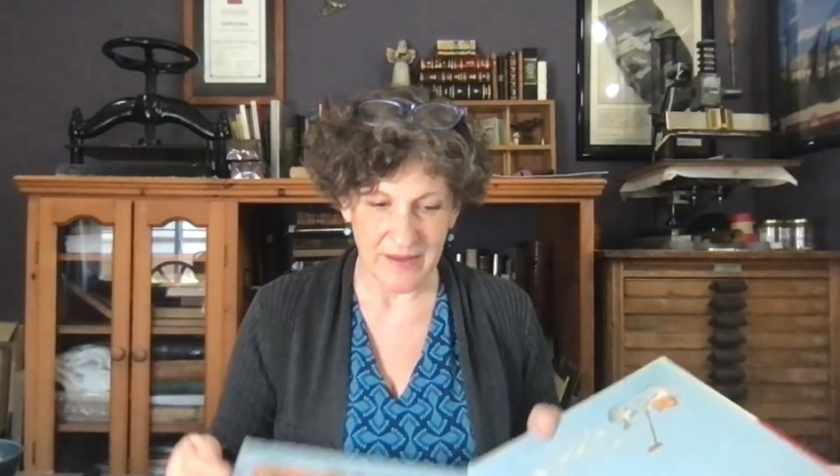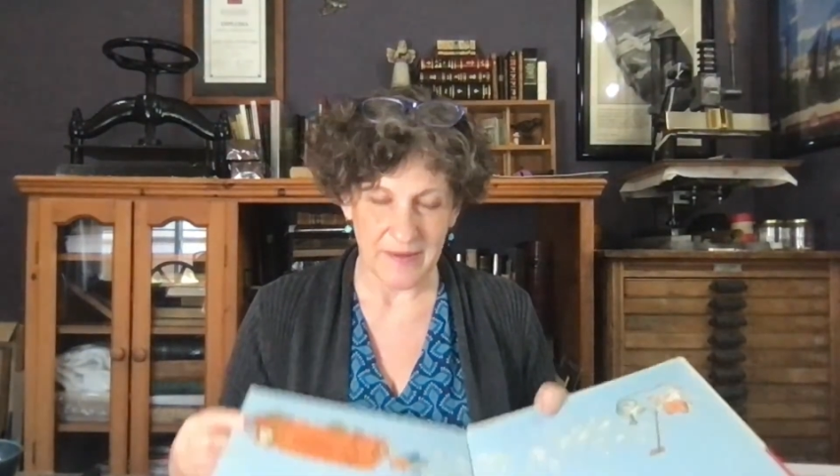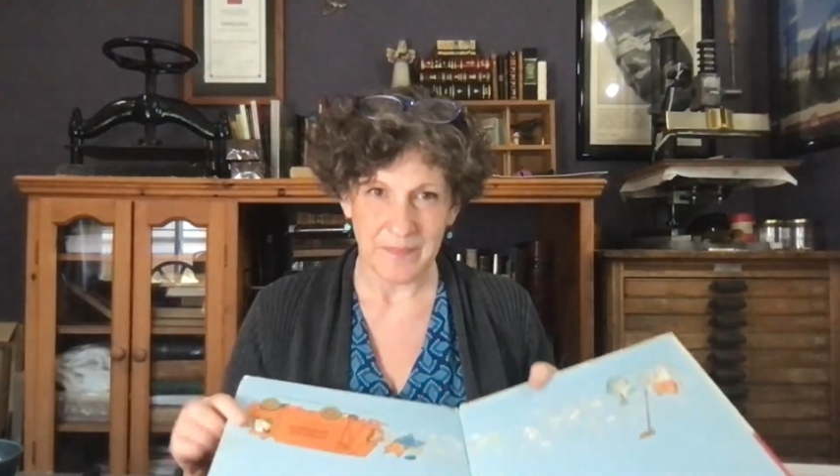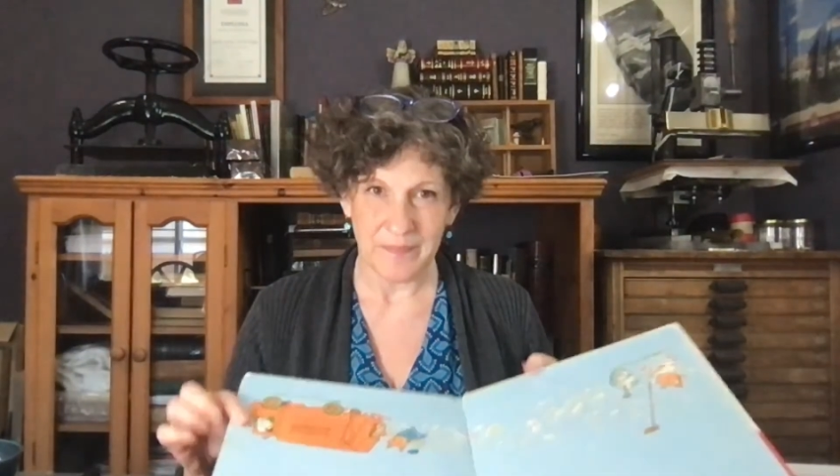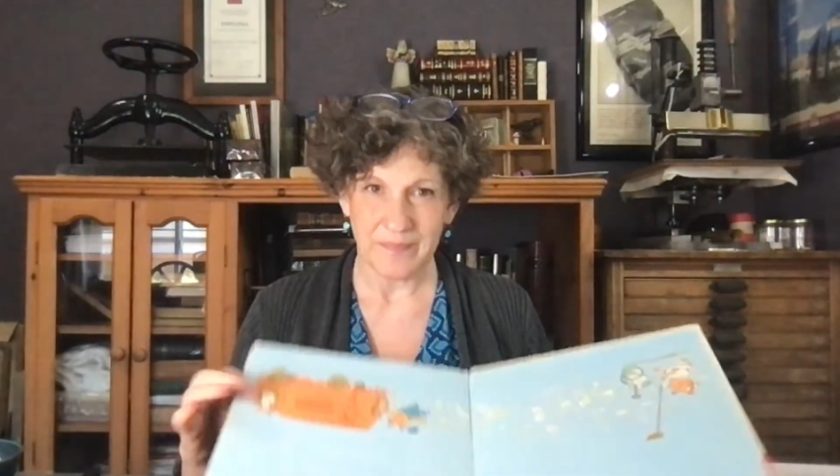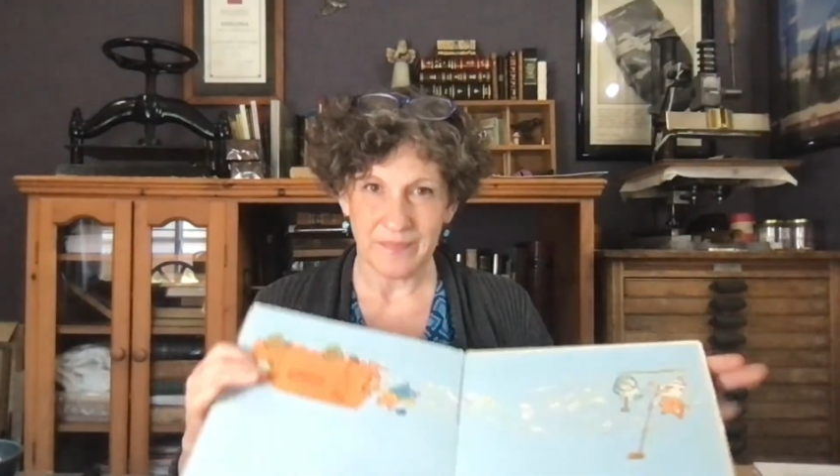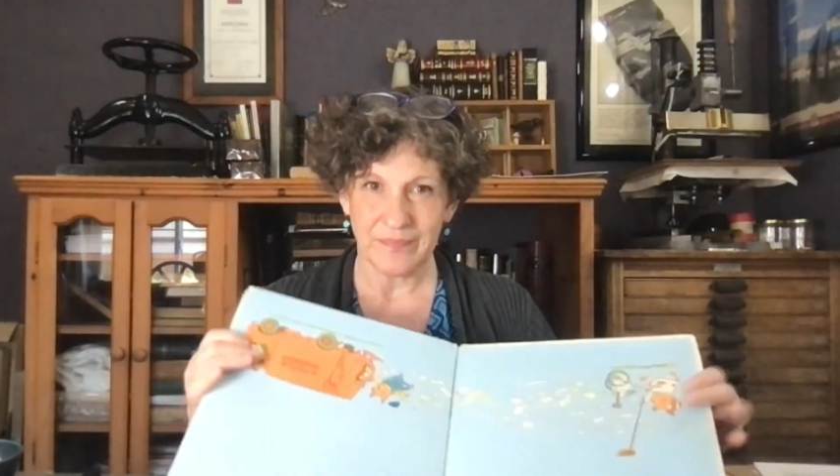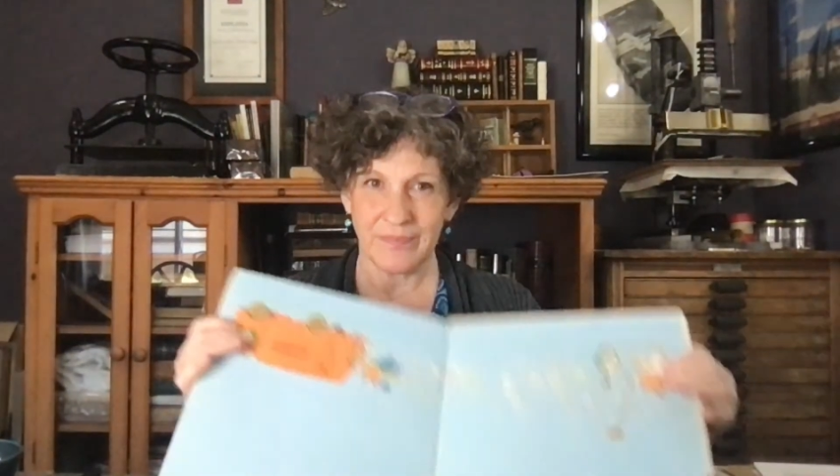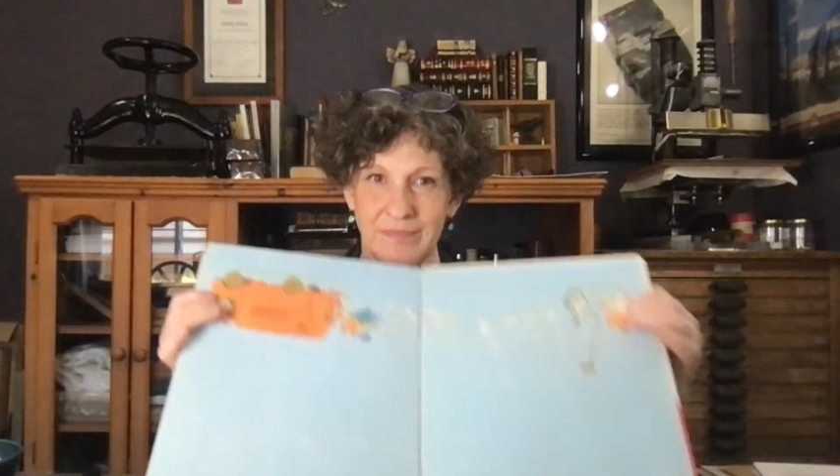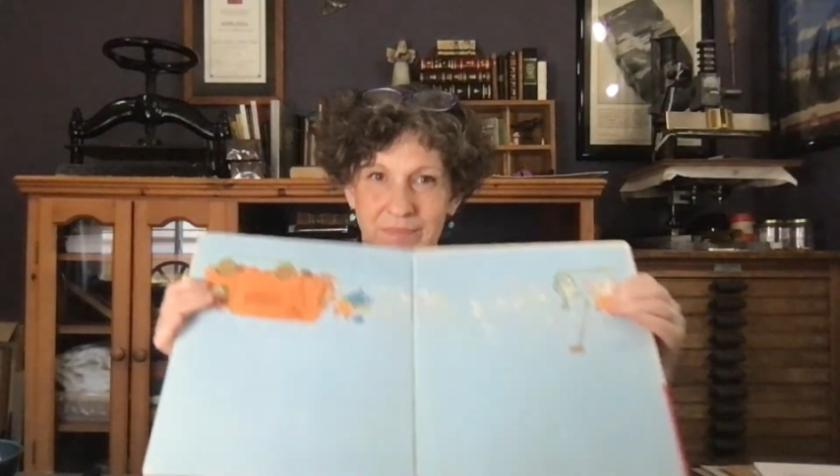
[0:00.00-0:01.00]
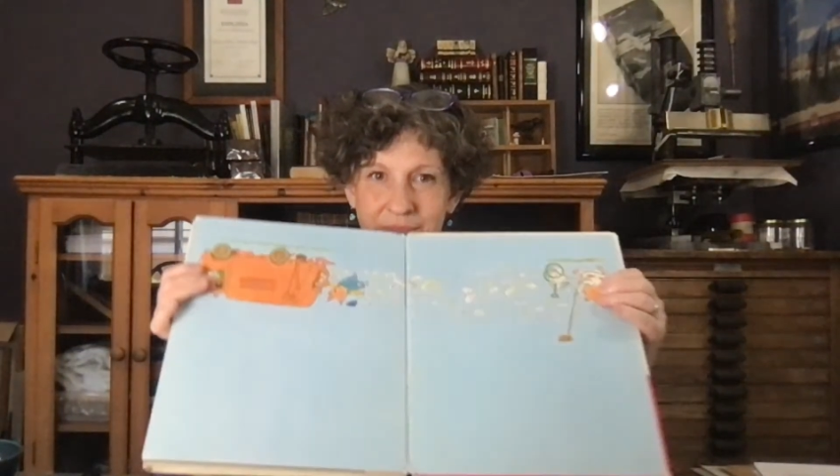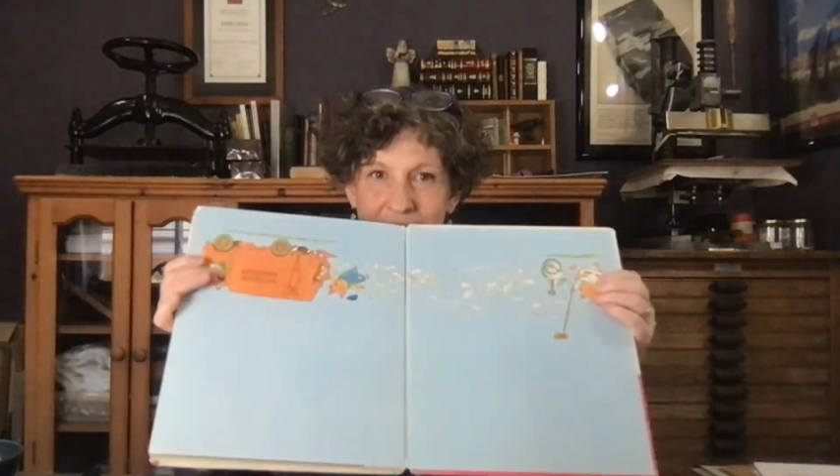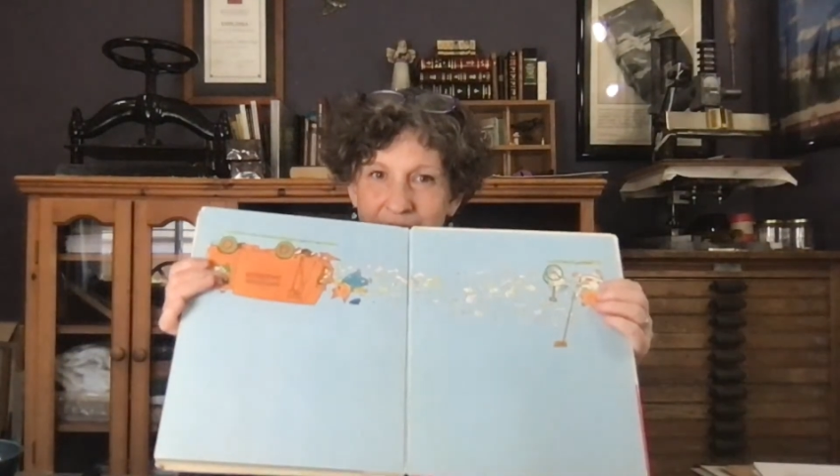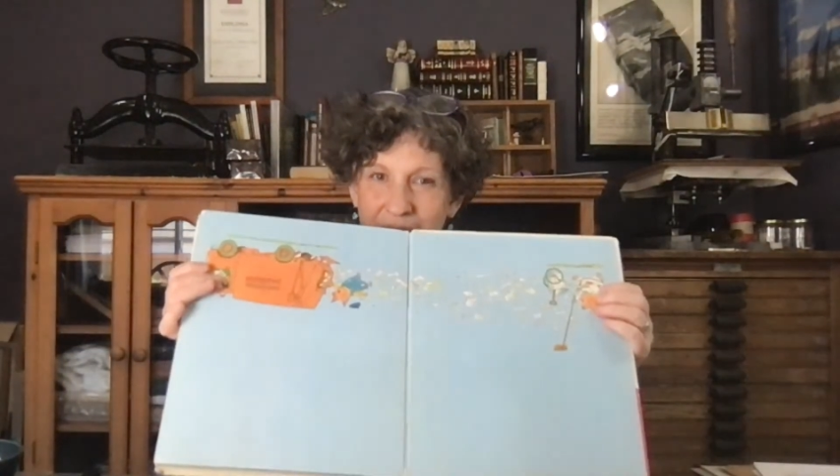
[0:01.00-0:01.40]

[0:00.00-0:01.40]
the